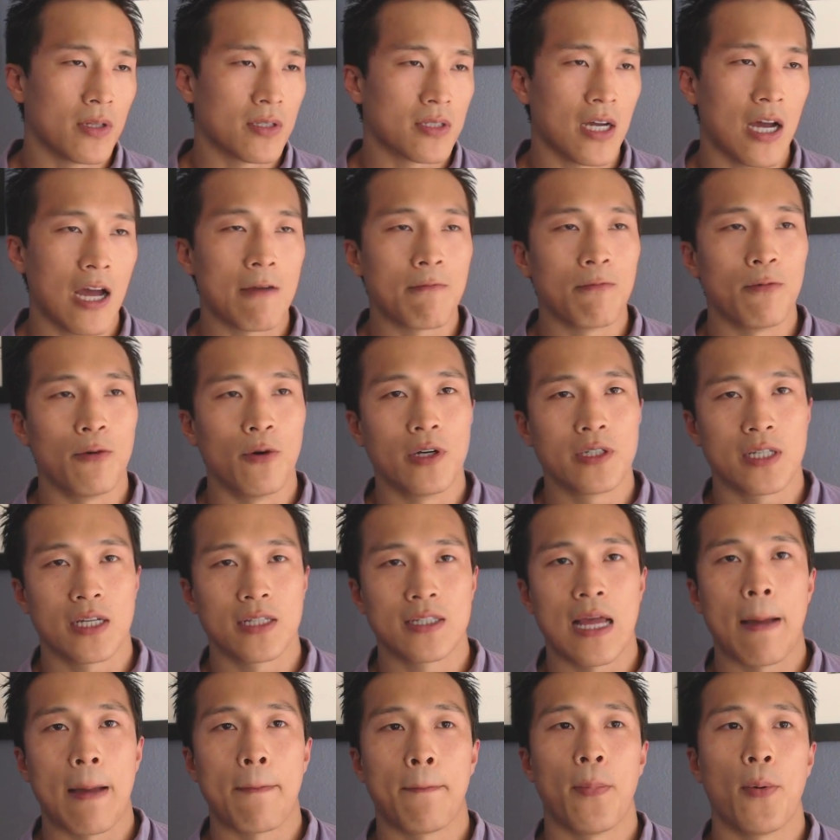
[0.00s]
remember what time it
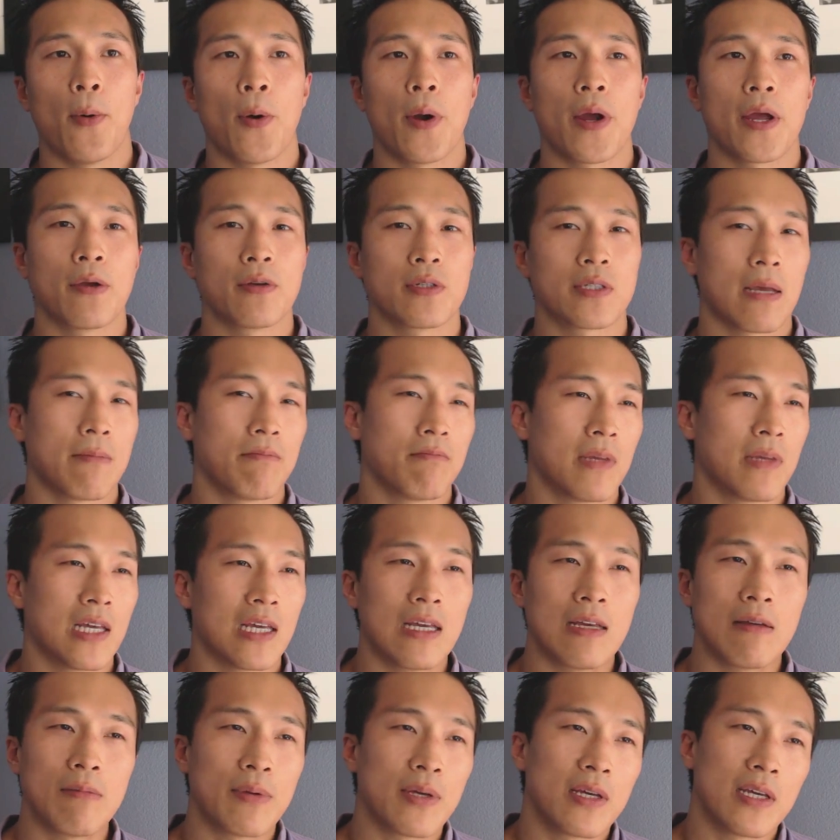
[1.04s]
was at that point. It was like
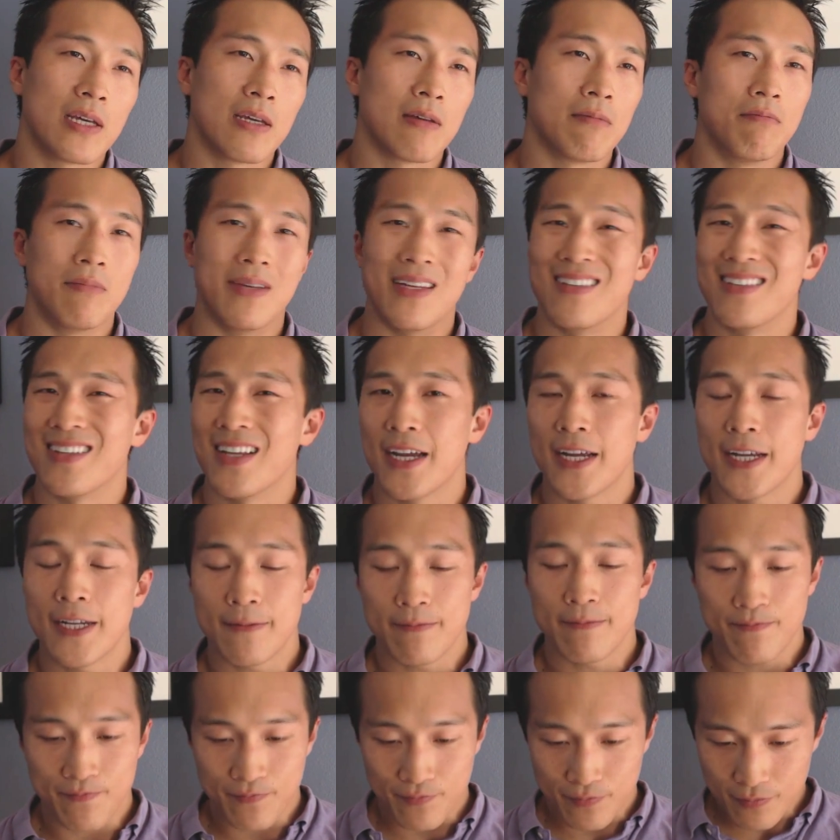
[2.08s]
maybe
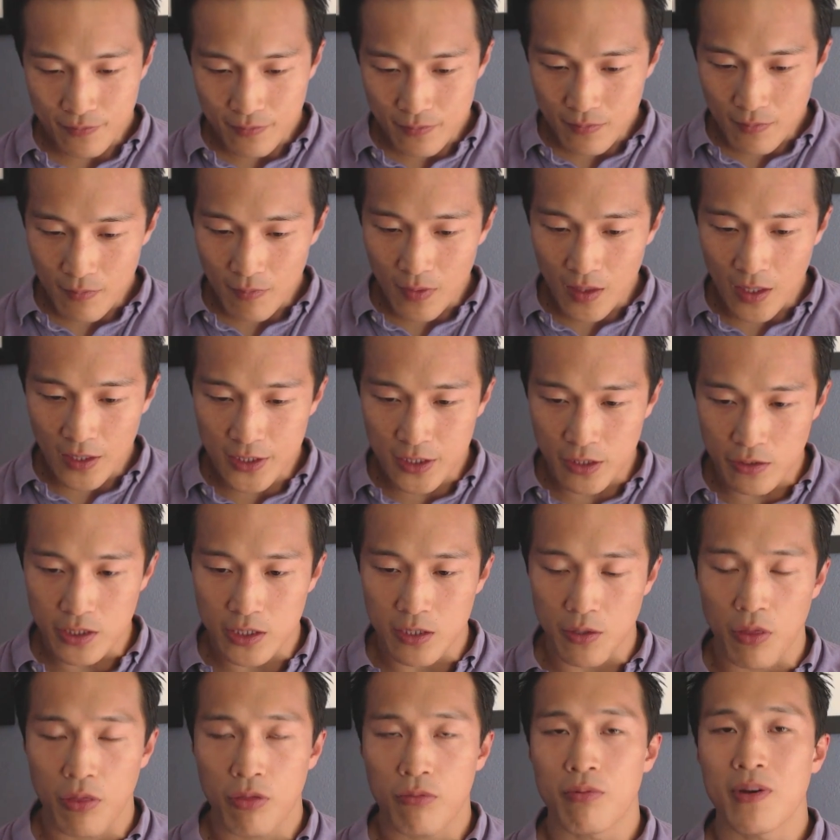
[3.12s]
midnight.
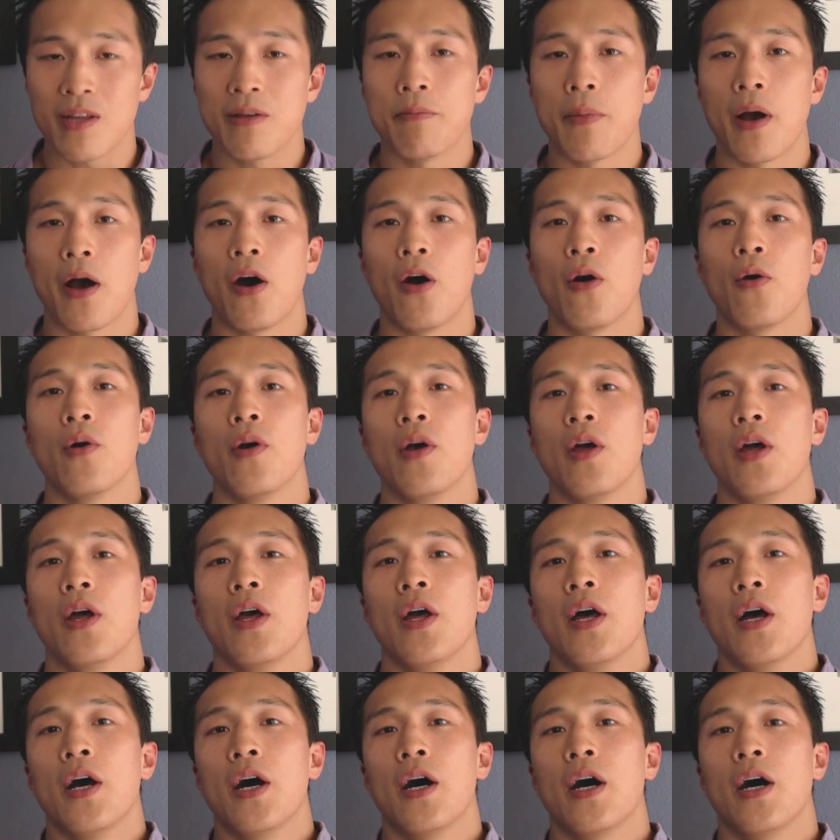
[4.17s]
So it's a 3 mile
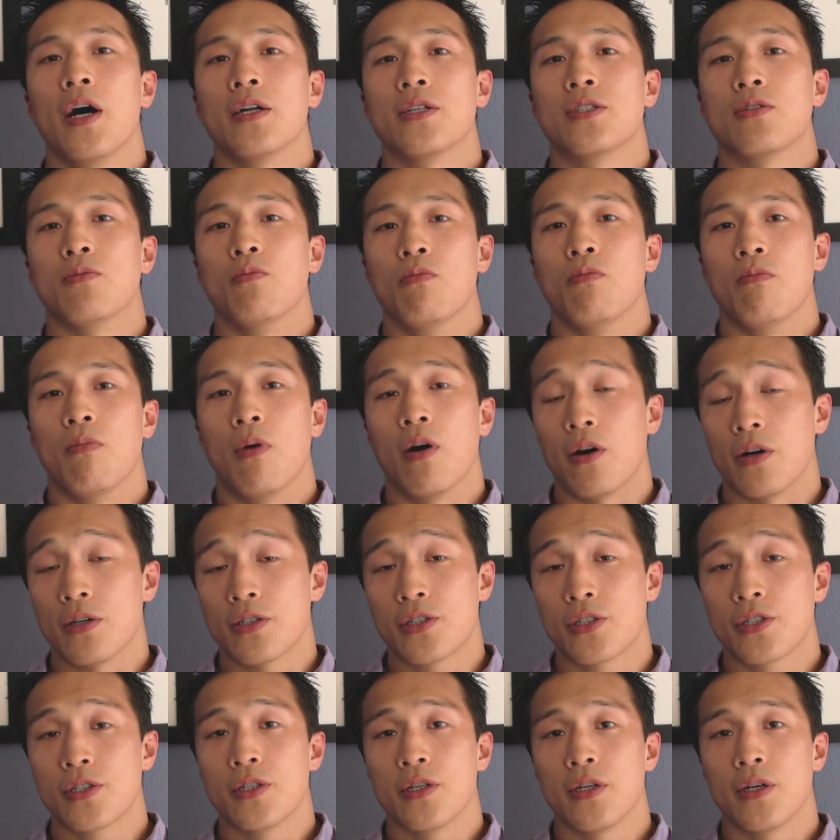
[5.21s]
uh,
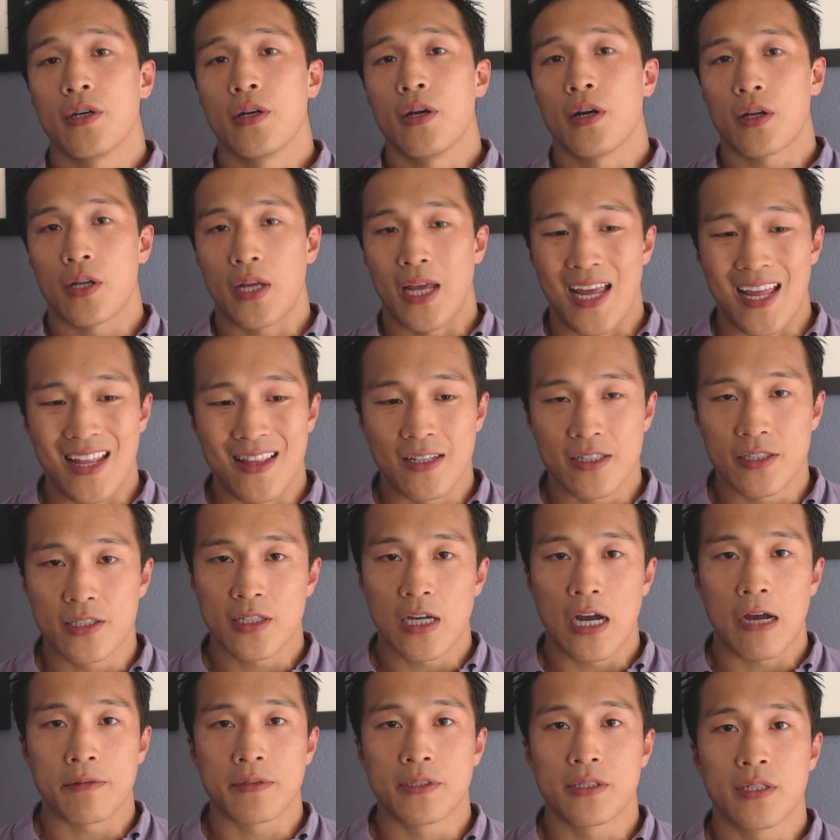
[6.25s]
march in
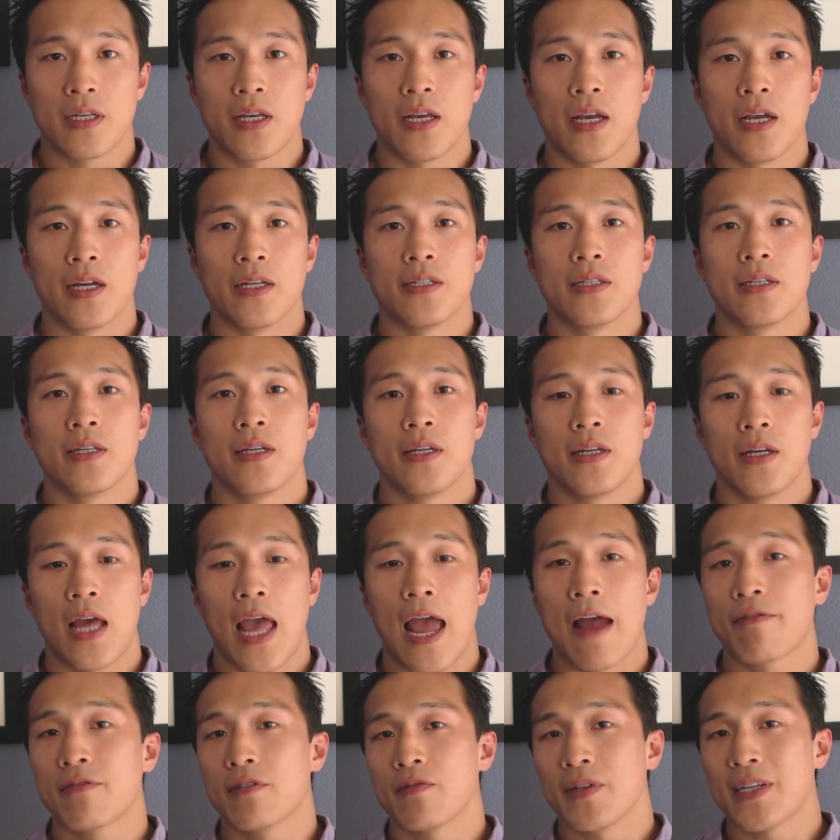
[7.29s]
the soft sand
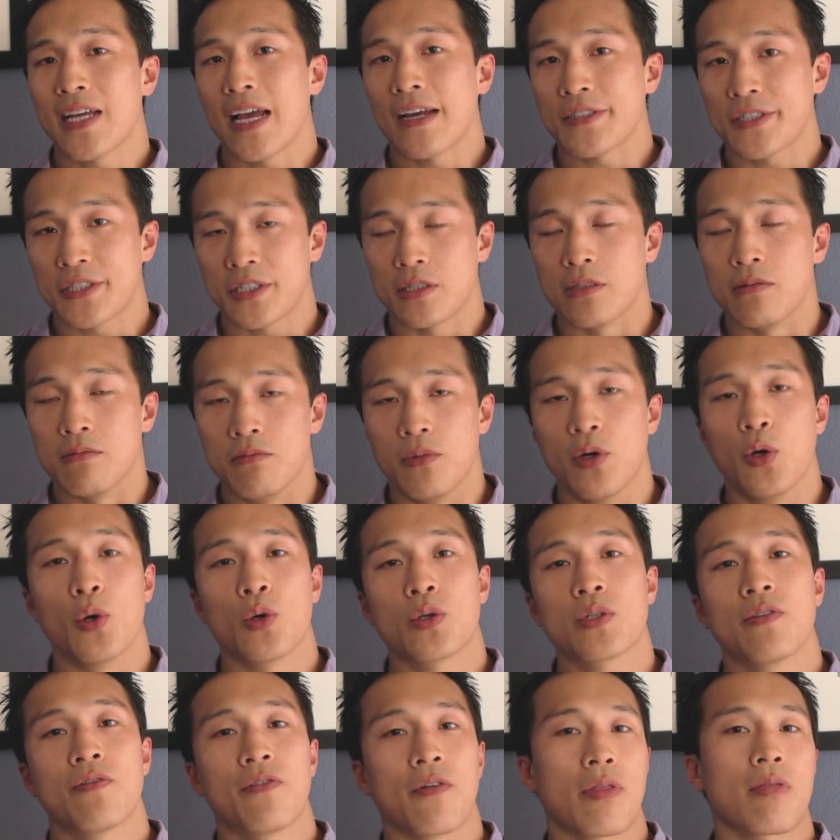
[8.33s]
after we got
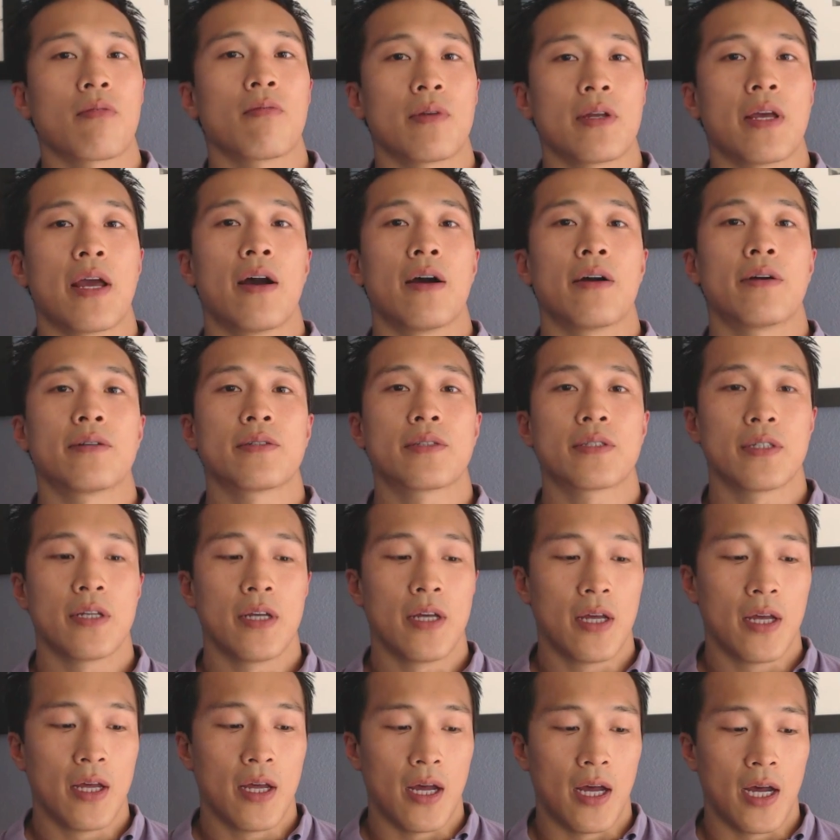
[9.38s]
smoked for 3
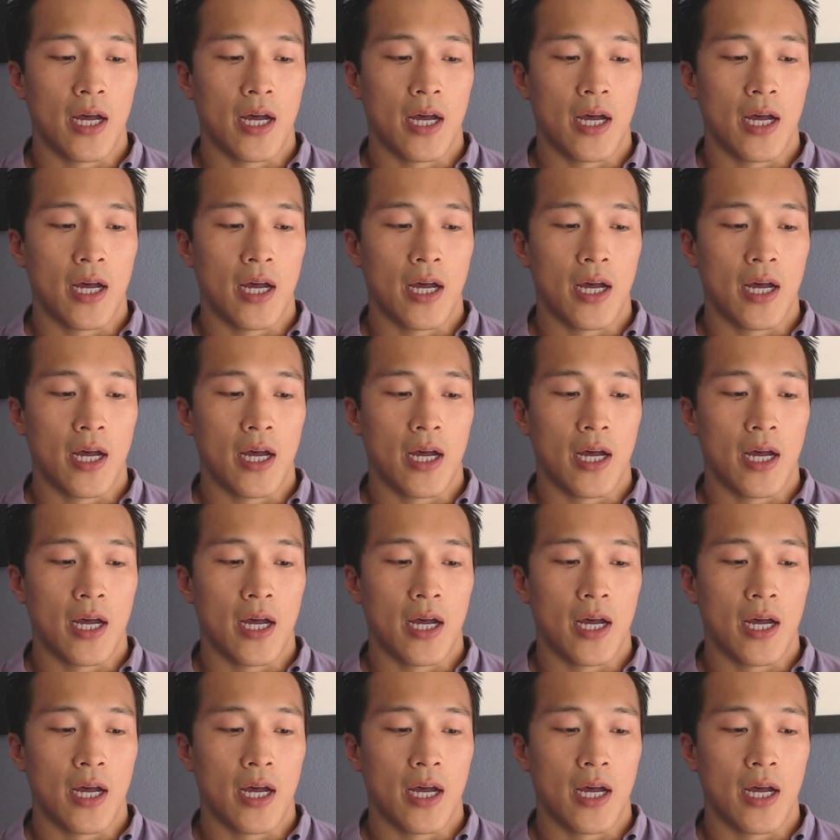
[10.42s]
hours.